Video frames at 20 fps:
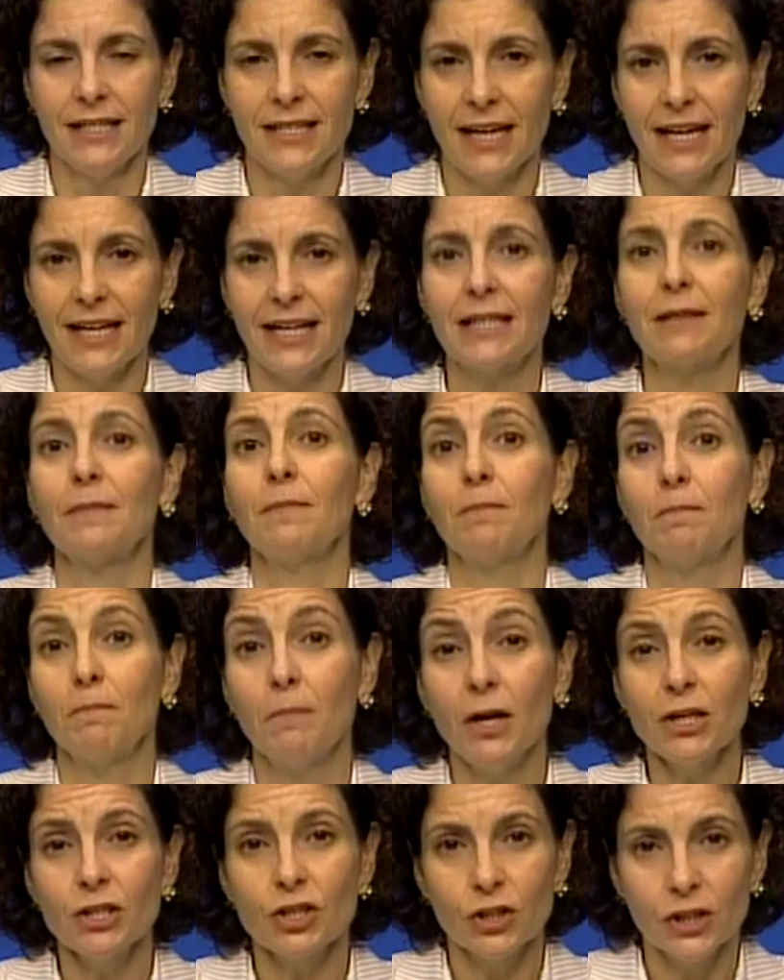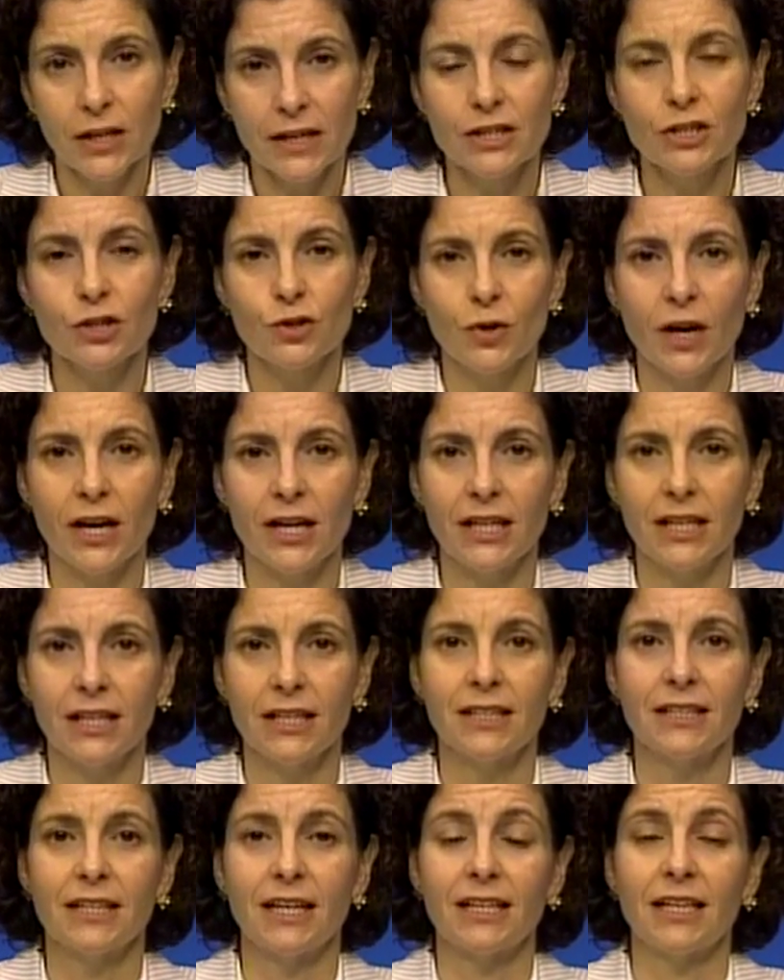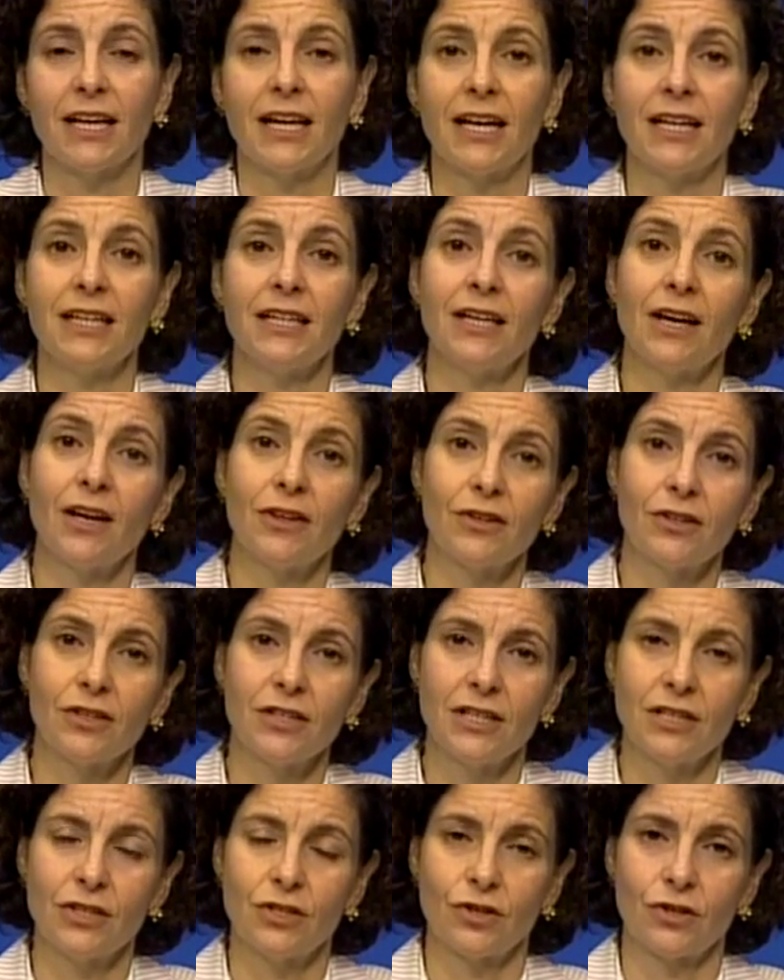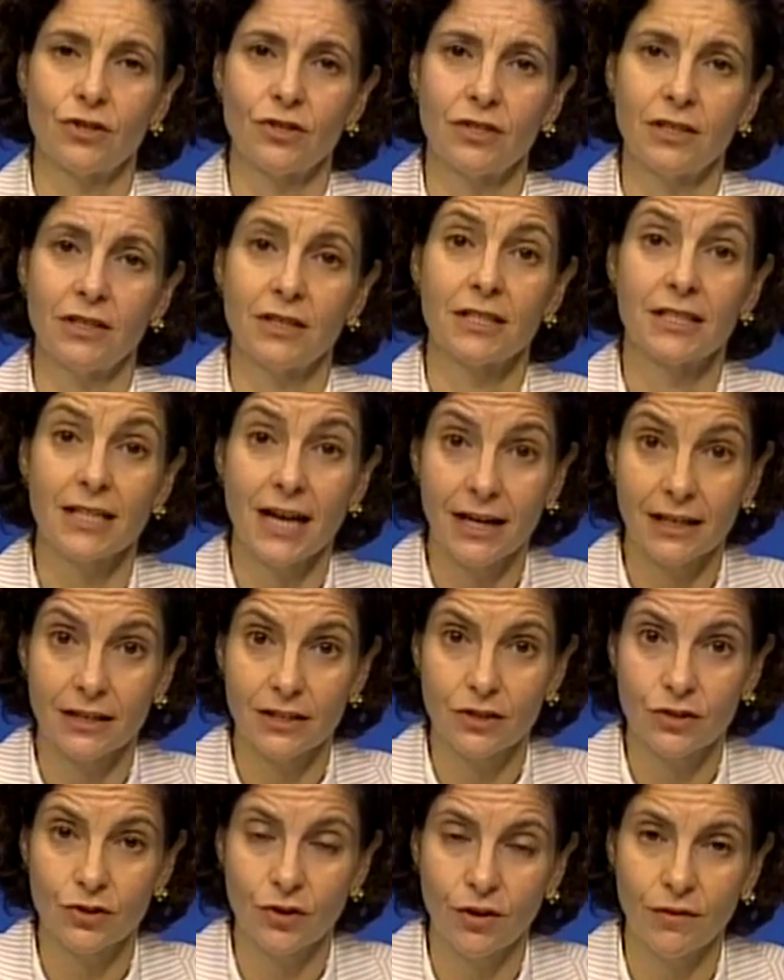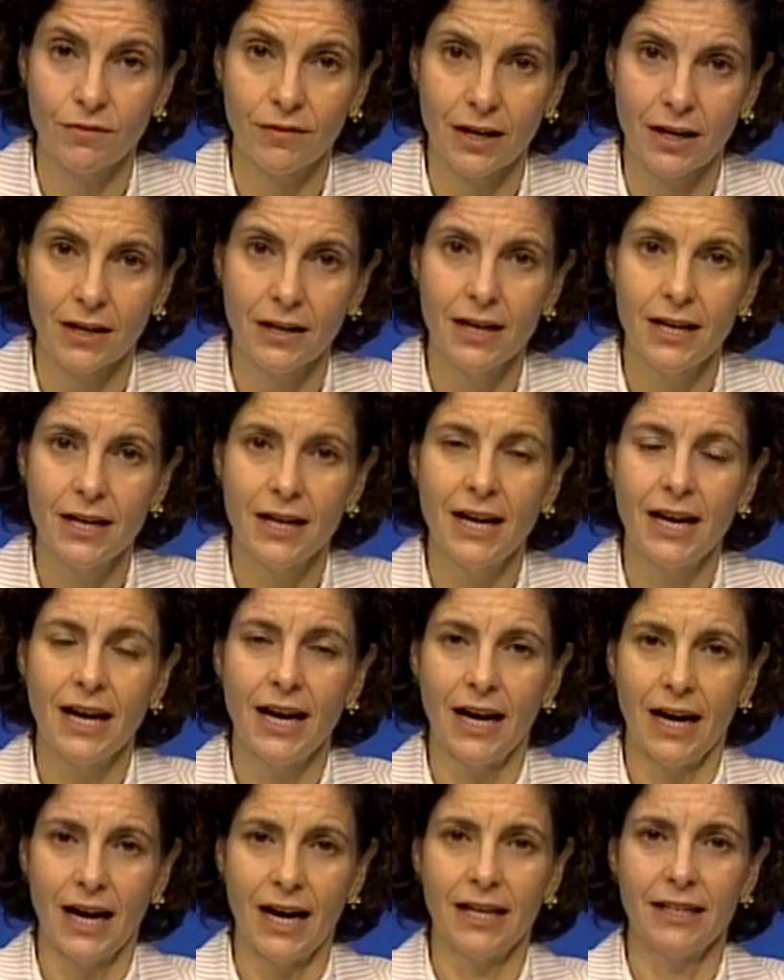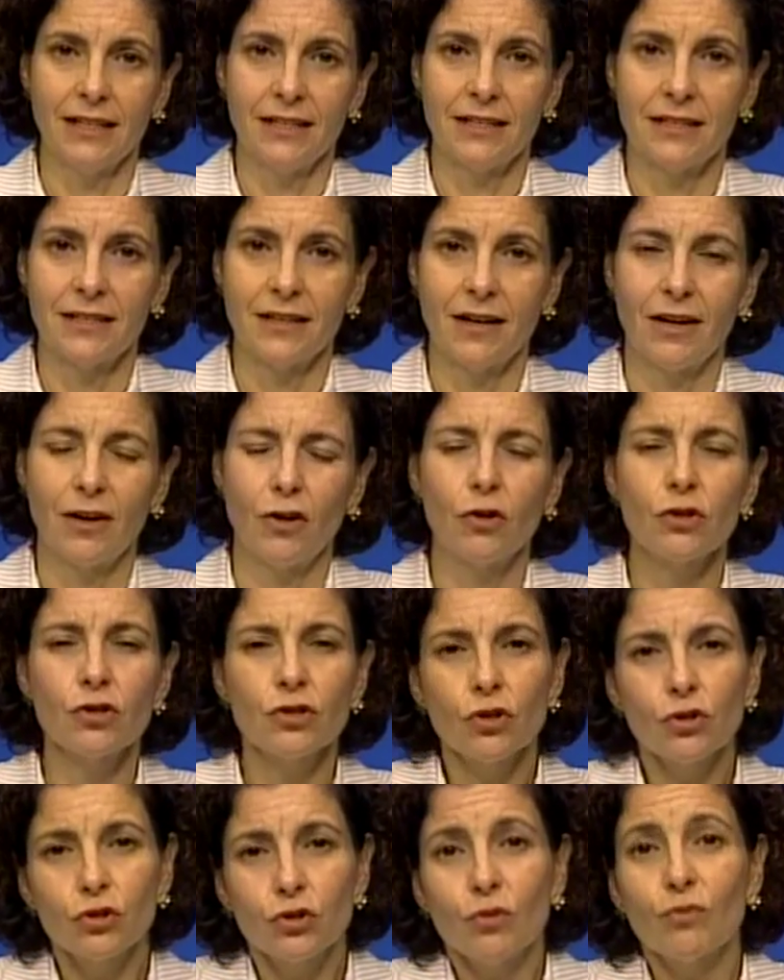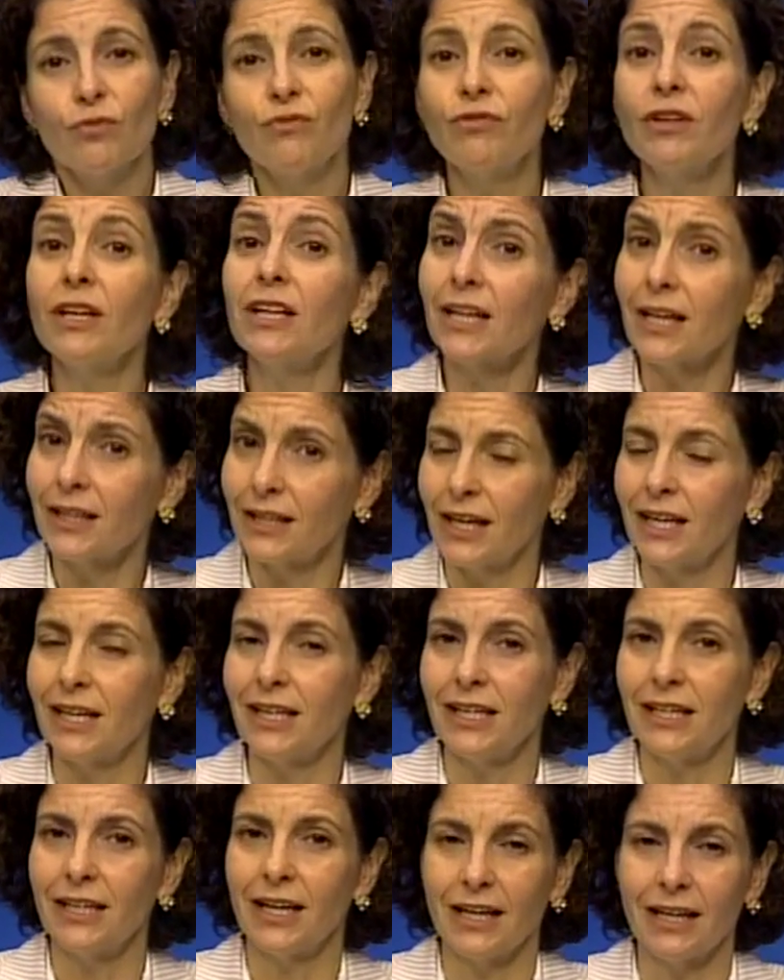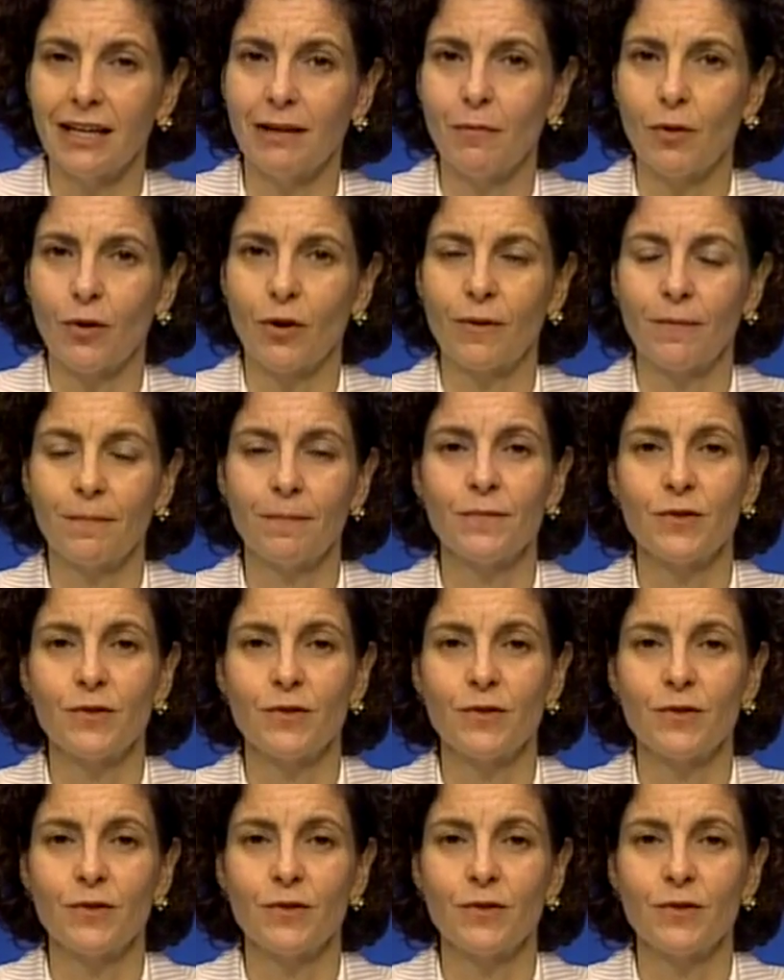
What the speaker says: take much less training than any other teachers in the Thales survey, and also don't feel that they need any more.